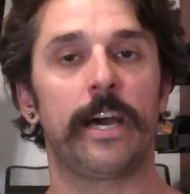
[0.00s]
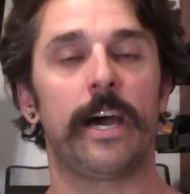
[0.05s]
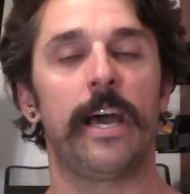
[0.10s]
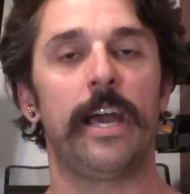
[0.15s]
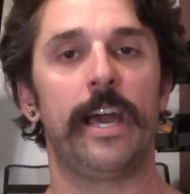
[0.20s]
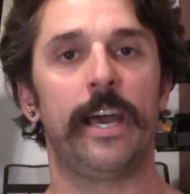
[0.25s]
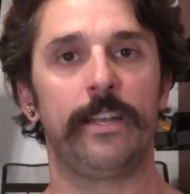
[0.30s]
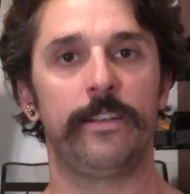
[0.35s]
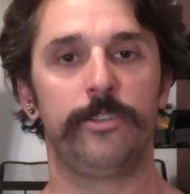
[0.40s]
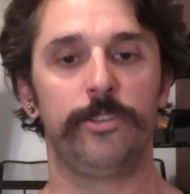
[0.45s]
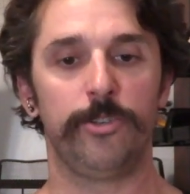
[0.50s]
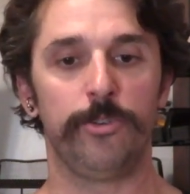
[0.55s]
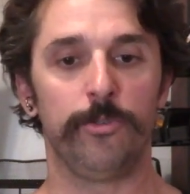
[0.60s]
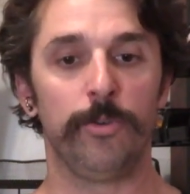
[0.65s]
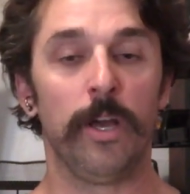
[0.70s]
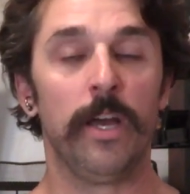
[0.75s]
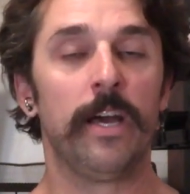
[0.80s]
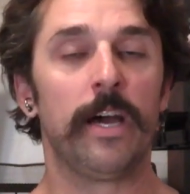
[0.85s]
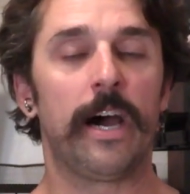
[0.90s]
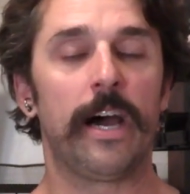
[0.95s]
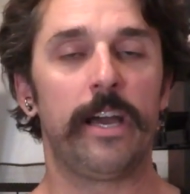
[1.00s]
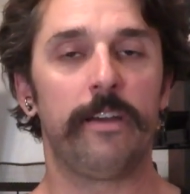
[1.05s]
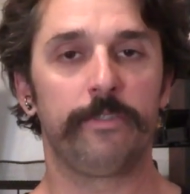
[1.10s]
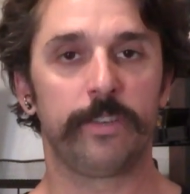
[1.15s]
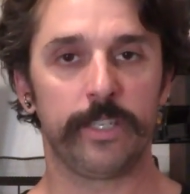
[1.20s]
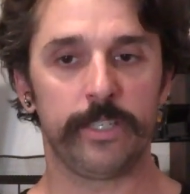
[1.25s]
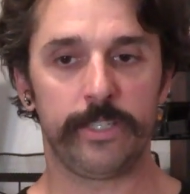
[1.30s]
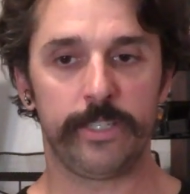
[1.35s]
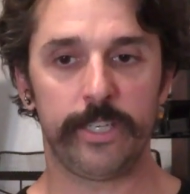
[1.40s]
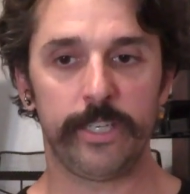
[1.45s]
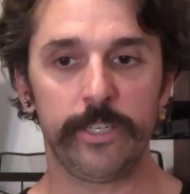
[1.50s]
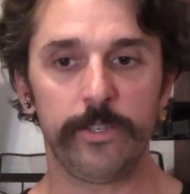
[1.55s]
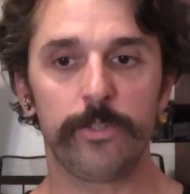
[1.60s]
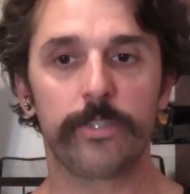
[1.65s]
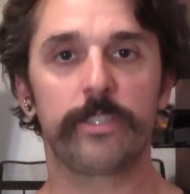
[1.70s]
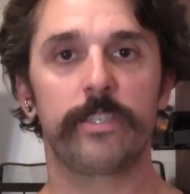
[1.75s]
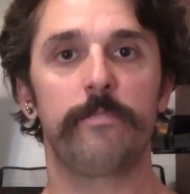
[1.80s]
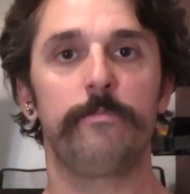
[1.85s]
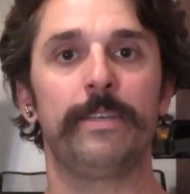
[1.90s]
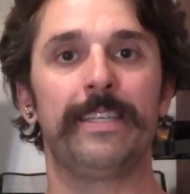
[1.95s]
I have
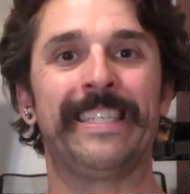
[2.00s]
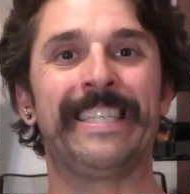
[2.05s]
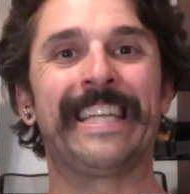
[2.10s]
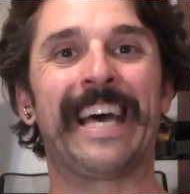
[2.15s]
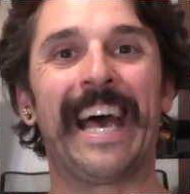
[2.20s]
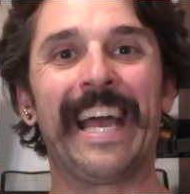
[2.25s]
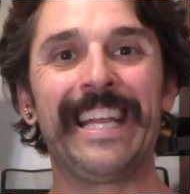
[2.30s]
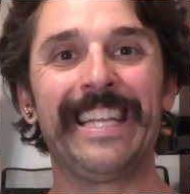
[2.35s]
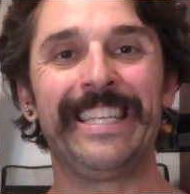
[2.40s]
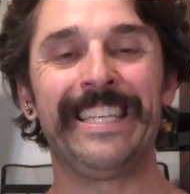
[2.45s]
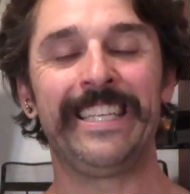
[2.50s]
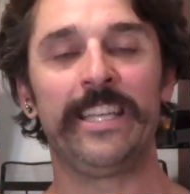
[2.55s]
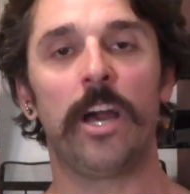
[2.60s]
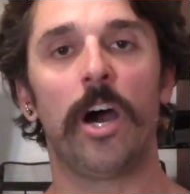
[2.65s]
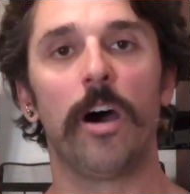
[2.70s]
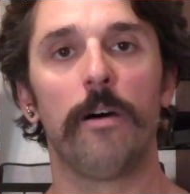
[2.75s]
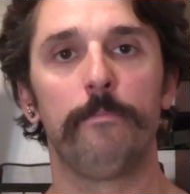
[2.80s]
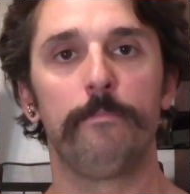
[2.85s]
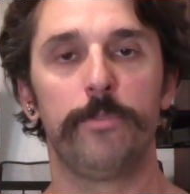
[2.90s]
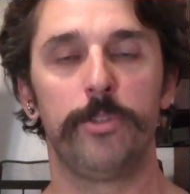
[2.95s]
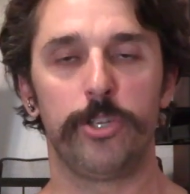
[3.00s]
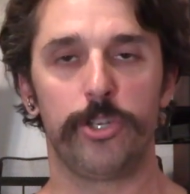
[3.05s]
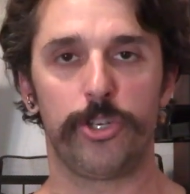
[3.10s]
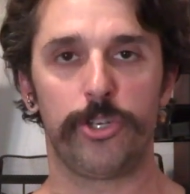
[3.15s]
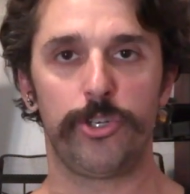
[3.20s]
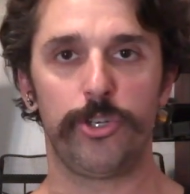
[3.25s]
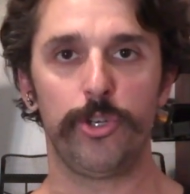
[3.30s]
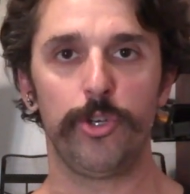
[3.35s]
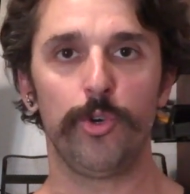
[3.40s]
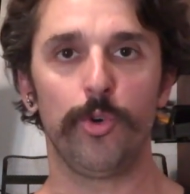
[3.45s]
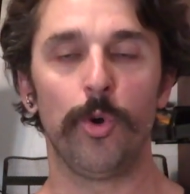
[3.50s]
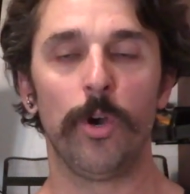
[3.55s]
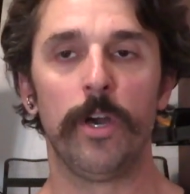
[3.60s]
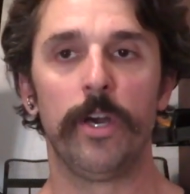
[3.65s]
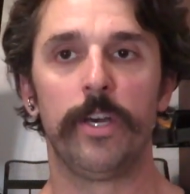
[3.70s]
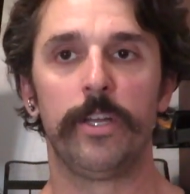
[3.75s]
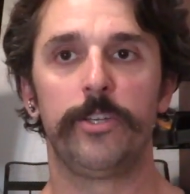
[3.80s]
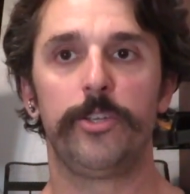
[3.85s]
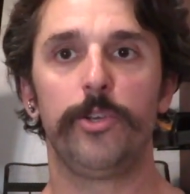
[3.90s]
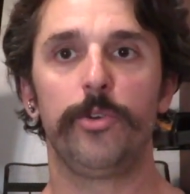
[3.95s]
continuously been tightening up the shoe
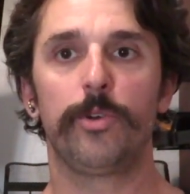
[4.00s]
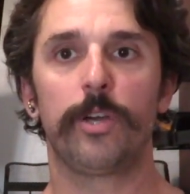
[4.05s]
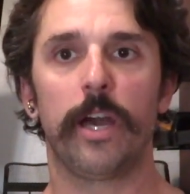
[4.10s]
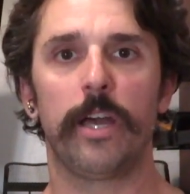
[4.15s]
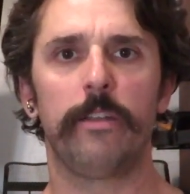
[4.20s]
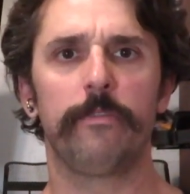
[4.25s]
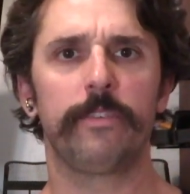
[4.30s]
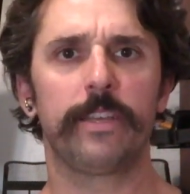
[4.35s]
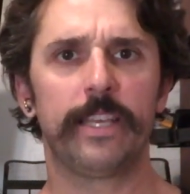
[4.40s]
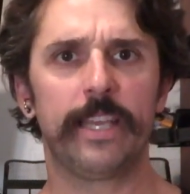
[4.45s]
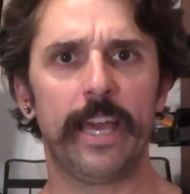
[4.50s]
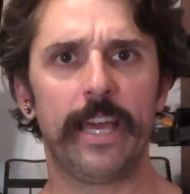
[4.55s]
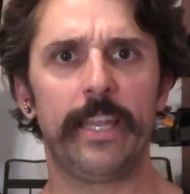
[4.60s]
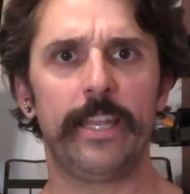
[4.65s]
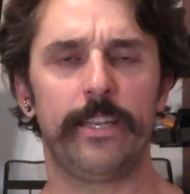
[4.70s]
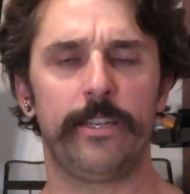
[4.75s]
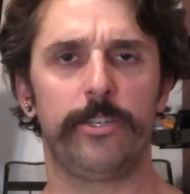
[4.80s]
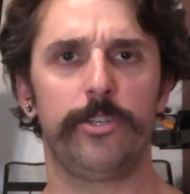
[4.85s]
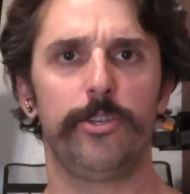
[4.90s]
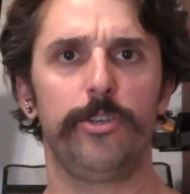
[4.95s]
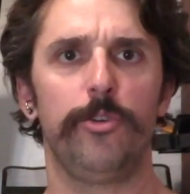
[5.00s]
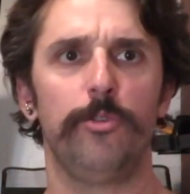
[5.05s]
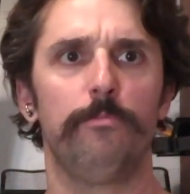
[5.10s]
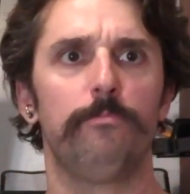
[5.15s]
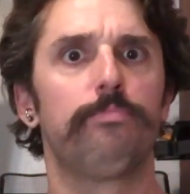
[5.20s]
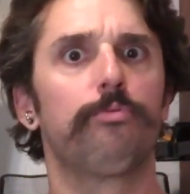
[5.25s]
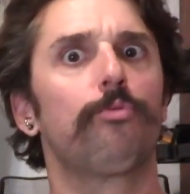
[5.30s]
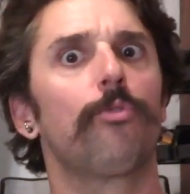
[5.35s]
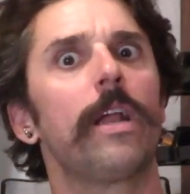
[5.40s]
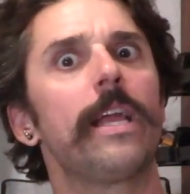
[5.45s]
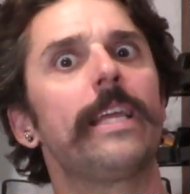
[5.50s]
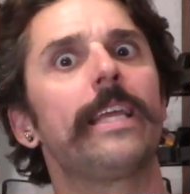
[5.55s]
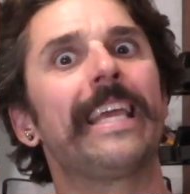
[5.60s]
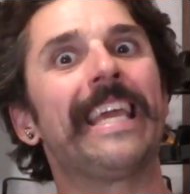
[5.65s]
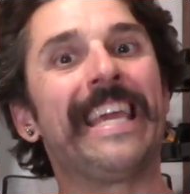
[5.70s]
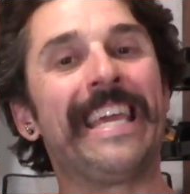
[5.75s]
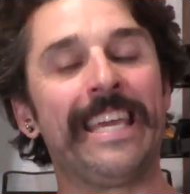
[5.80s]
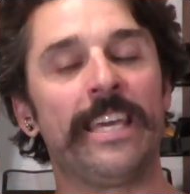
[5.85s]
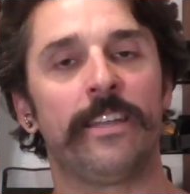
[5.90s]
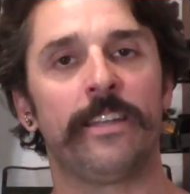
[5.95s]
to kind of get it to
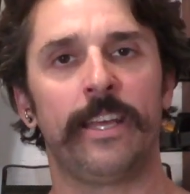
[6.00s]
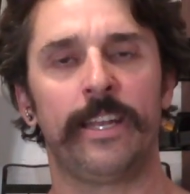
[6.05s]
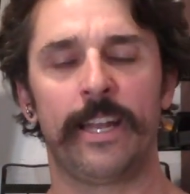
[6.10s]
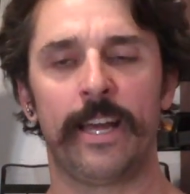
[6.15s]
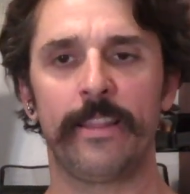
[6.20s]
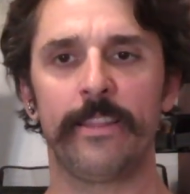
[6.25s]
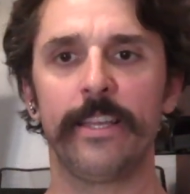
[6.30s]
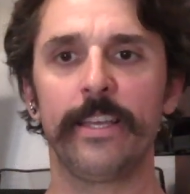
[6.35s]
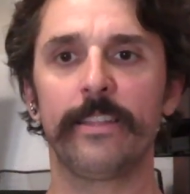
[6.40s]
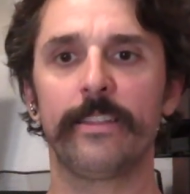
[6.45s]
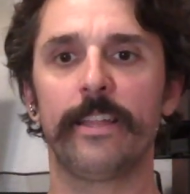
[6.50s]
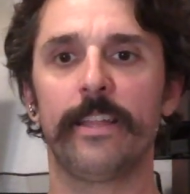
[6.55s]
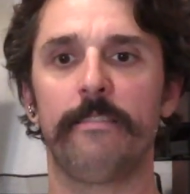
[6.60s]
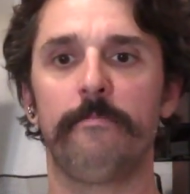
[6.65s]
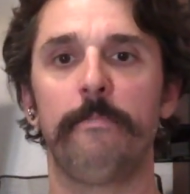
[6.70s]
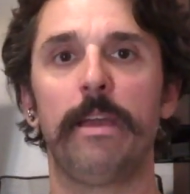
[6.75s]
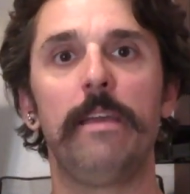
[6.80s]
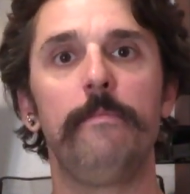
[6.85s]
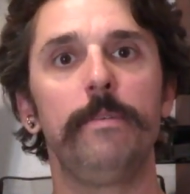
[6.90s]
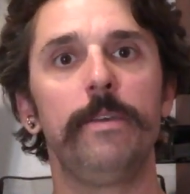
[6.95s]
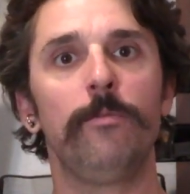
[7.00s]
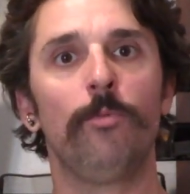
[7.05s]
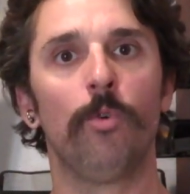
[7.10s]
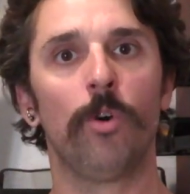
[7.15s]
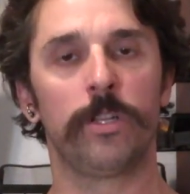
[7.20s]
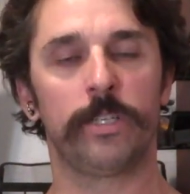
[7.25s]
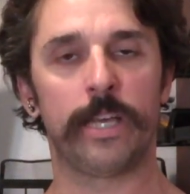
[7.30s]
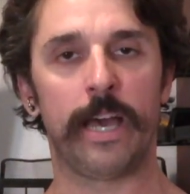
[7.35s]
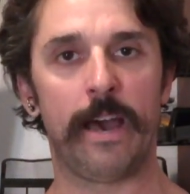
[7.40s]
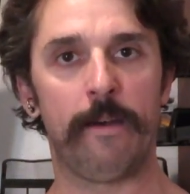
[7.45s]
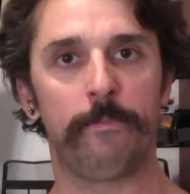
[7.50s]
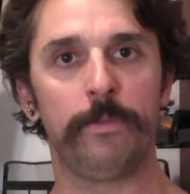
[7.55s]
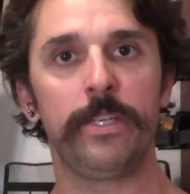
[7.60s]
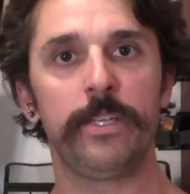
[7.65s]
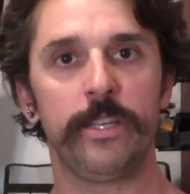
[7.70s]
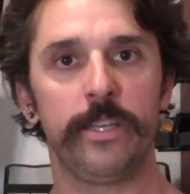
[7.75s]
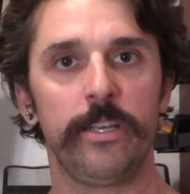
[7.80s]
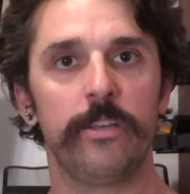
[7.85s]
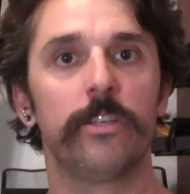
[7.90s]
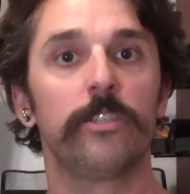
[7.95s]
break in. And I think that maybe what's
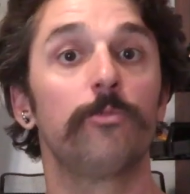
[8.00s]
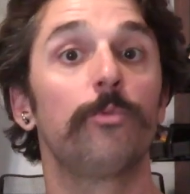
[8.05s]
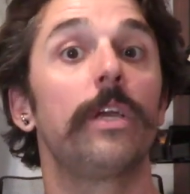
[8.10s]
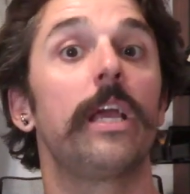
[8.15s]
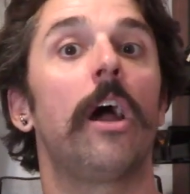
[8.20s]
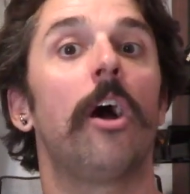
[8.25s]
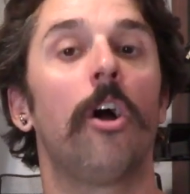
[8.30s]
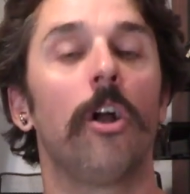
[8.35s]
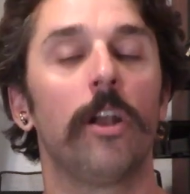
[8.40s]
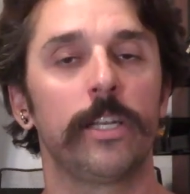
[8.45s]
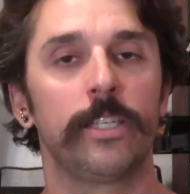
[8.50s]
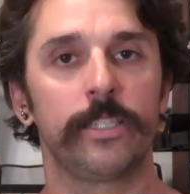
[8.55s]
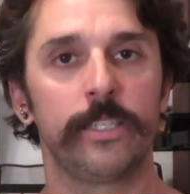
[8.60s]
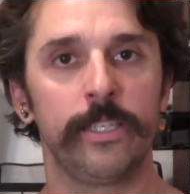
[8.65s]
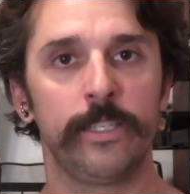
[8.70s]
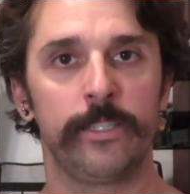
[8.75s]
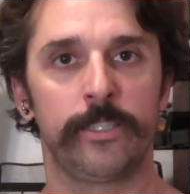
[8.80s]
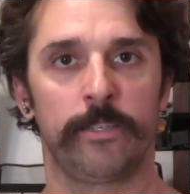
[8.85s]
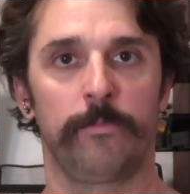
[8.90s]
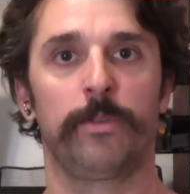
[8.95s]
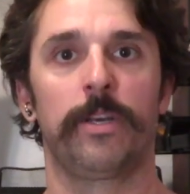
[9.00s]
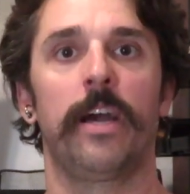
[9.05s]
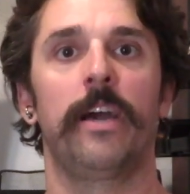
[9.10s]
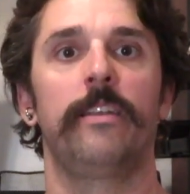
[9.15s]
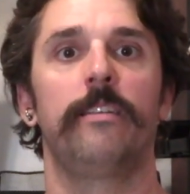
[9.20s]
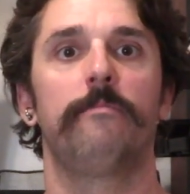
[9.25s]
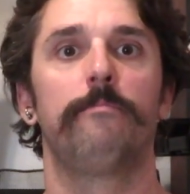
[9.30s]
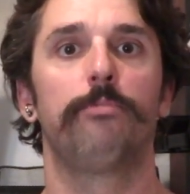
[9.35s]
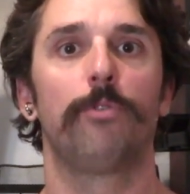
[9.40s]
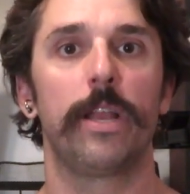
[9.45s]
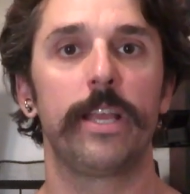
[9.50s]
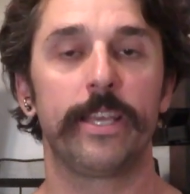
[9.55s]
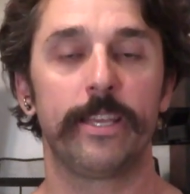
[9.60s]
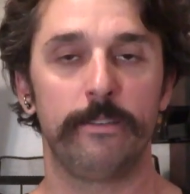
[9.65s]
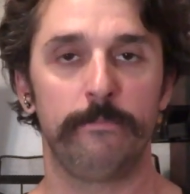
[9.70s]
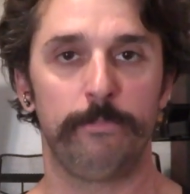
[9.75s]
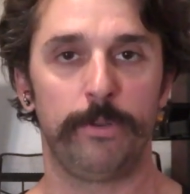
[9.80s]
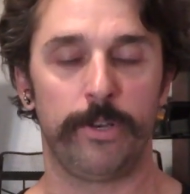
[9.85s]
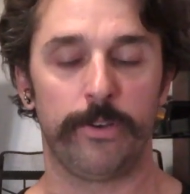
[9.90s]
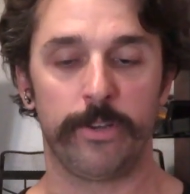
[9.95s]
happening here is we are seeing some kind of
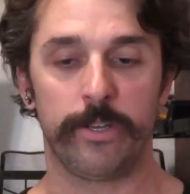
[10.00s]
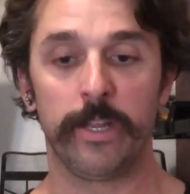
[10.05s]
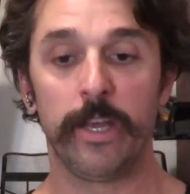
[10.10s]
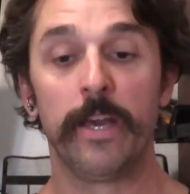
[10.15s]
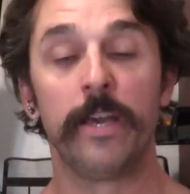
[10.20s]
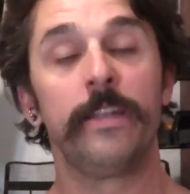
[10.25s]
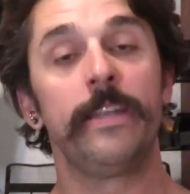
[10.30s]
break-in period.